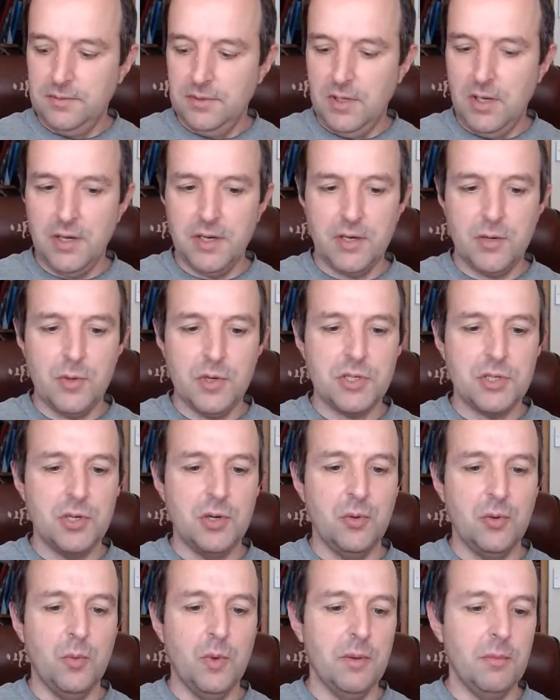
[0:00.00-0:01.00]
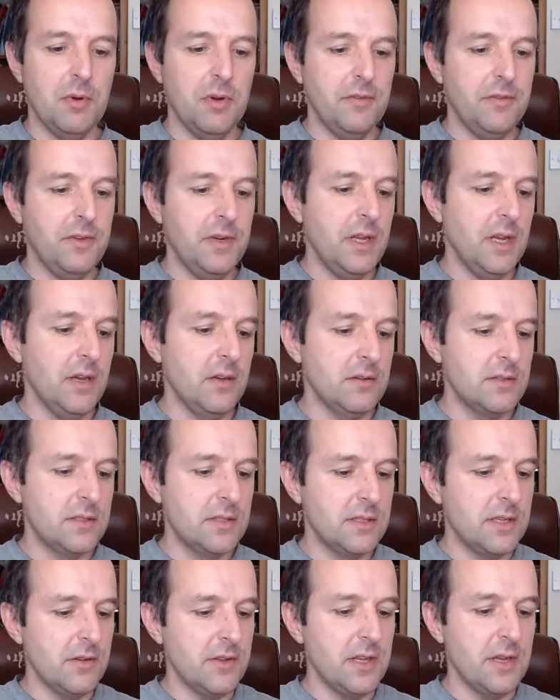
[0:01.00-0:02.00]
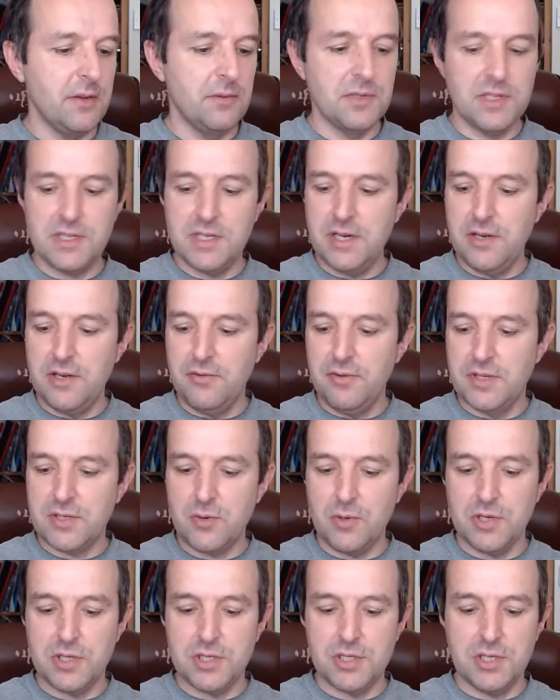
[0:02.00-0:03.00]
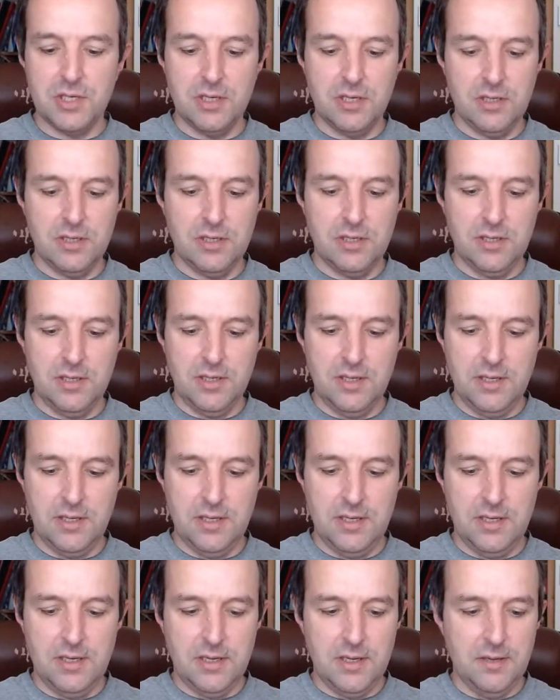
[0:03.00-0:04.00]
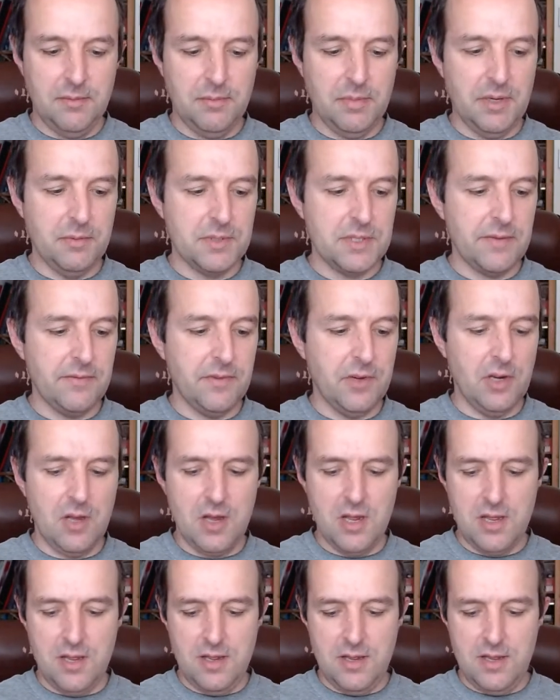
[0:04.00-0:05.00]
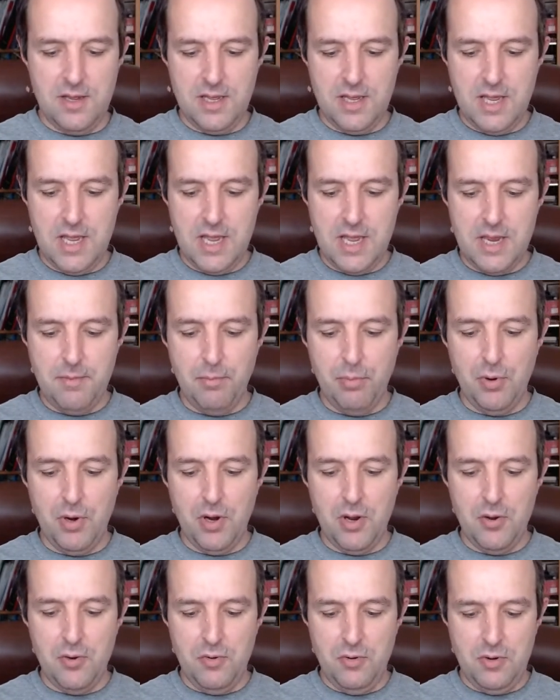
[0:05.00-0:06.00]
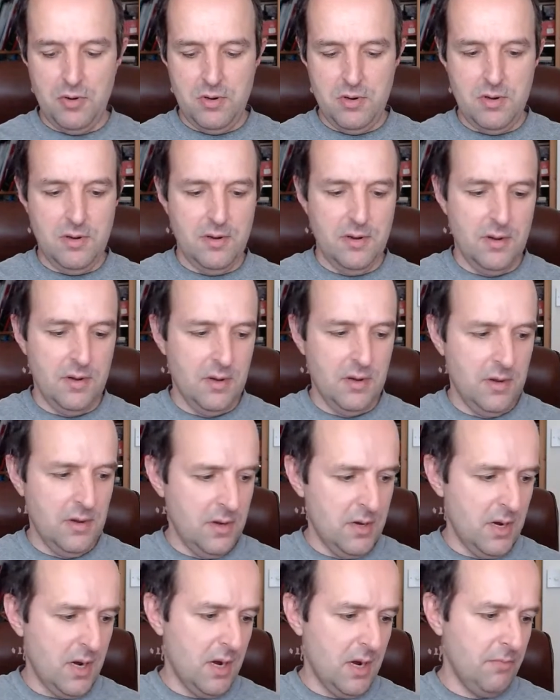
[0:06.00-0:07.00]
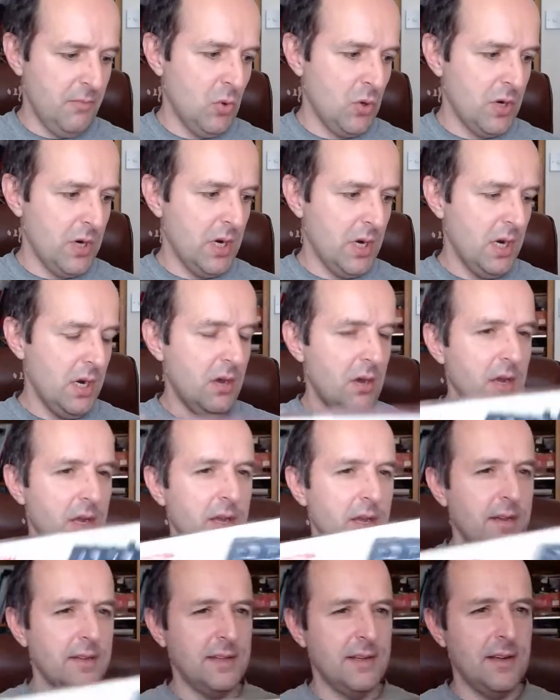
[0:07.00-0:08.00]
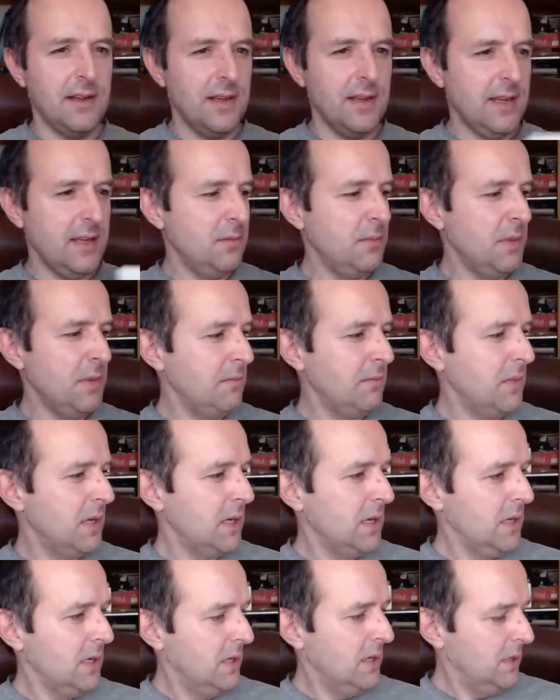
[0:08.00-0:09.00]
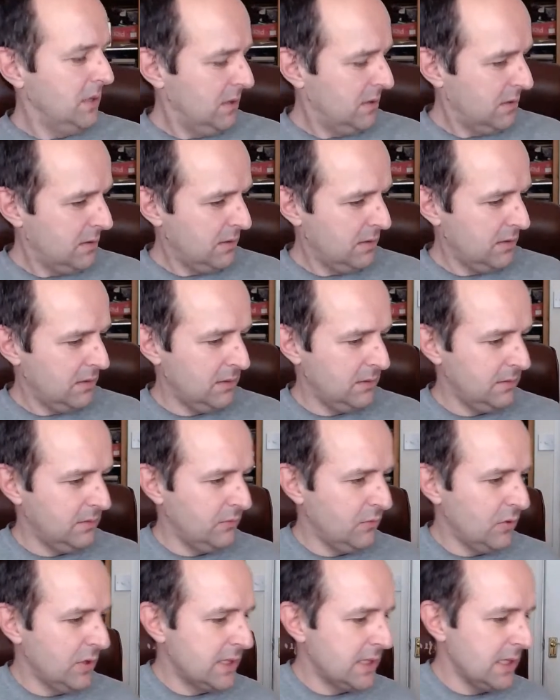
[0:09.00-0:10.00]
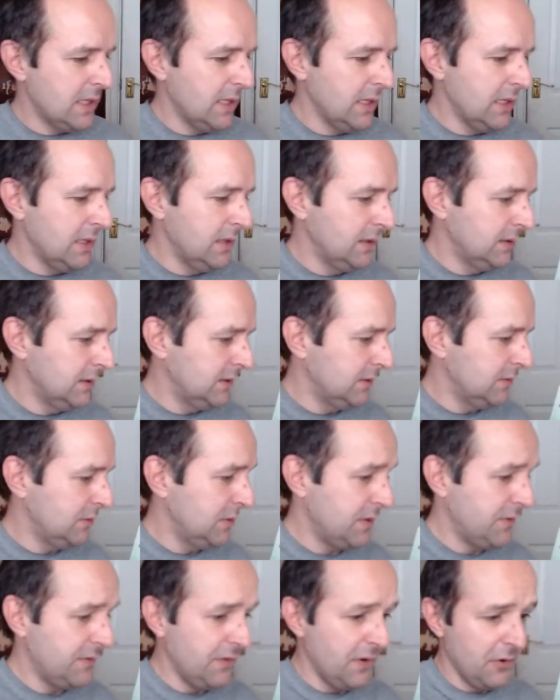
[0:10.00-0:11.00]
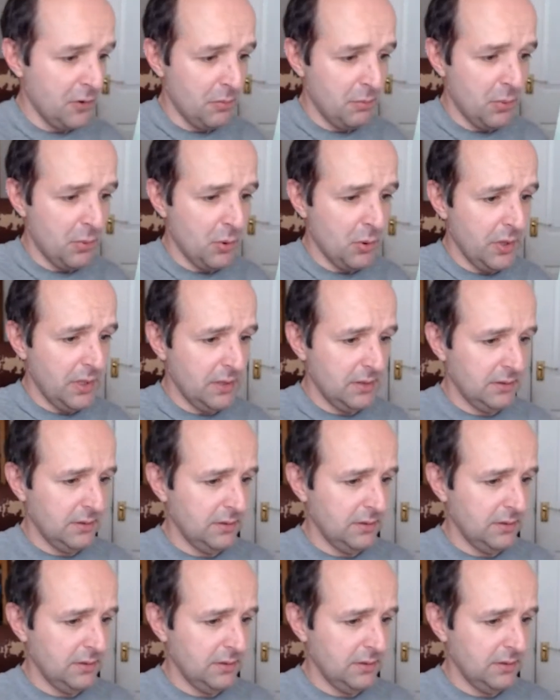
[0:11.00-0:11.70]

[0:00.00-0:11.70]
I had a question on one of my videos. I don't think it was a serious question, but it was something like, hey, bro, I'm not going to lie, I don't know how you make money reselling, which is a very good point.